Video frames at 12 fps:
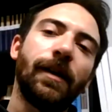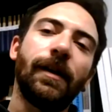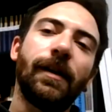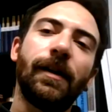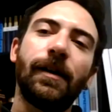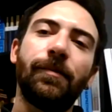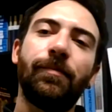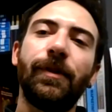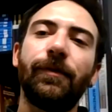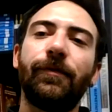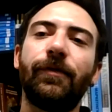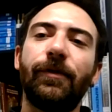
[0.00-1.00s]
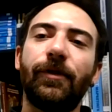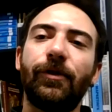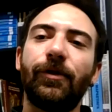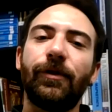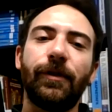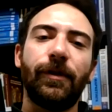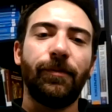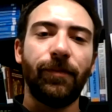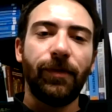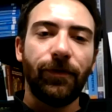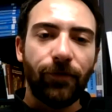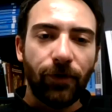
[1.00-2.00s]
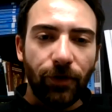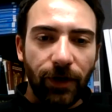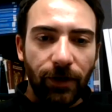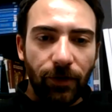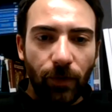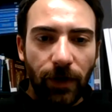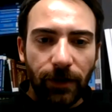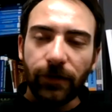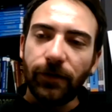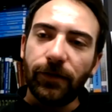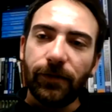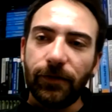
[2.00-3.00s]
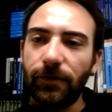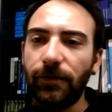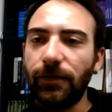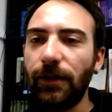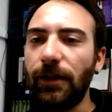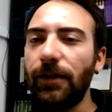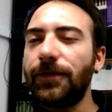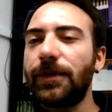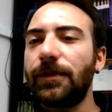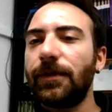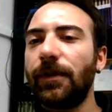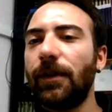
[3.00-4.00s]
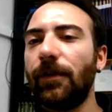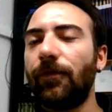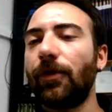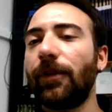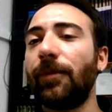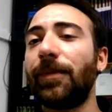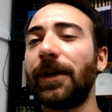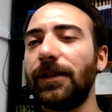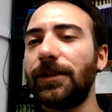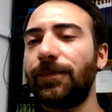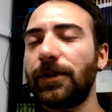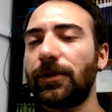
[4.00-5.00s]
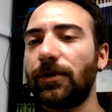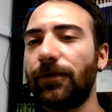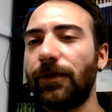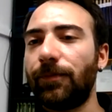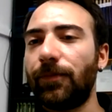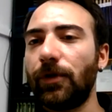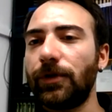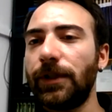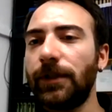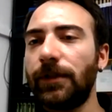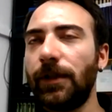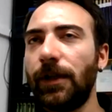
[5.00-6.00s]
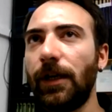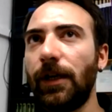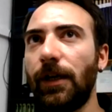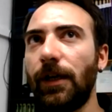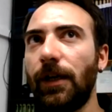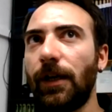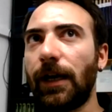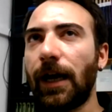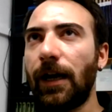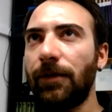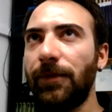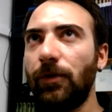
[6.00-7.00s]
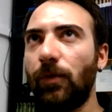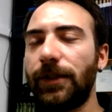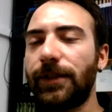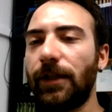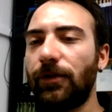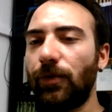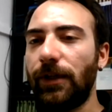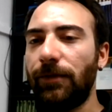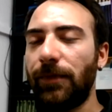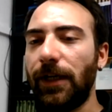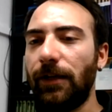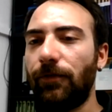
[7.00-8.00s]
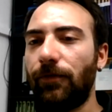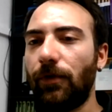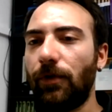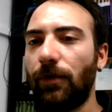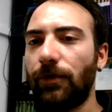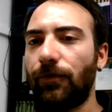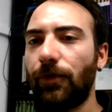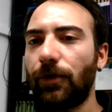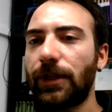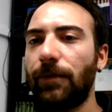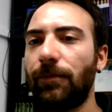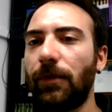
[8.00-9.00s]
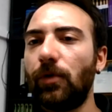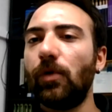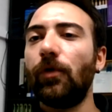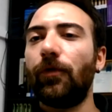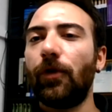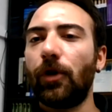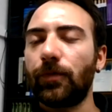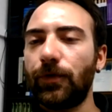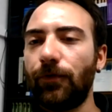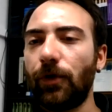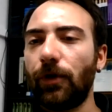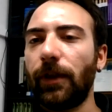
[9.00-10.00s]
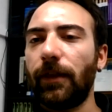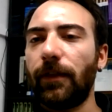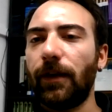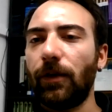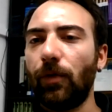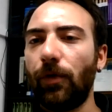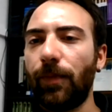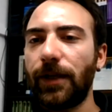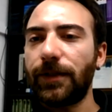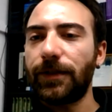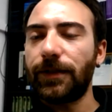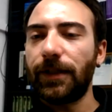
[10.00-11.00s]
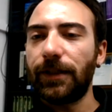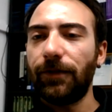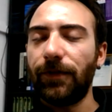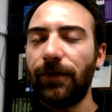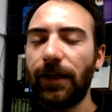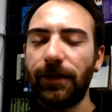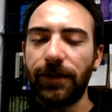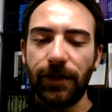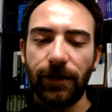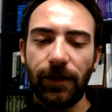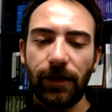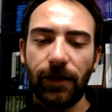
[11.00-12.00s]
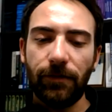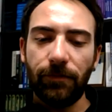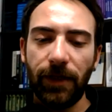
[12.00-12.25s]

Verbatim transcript: Uh, you. Before before anyone leaves, for the participants of the project, Carmen will send you an email for for some Google forms for the Youth Pass certificate, etc.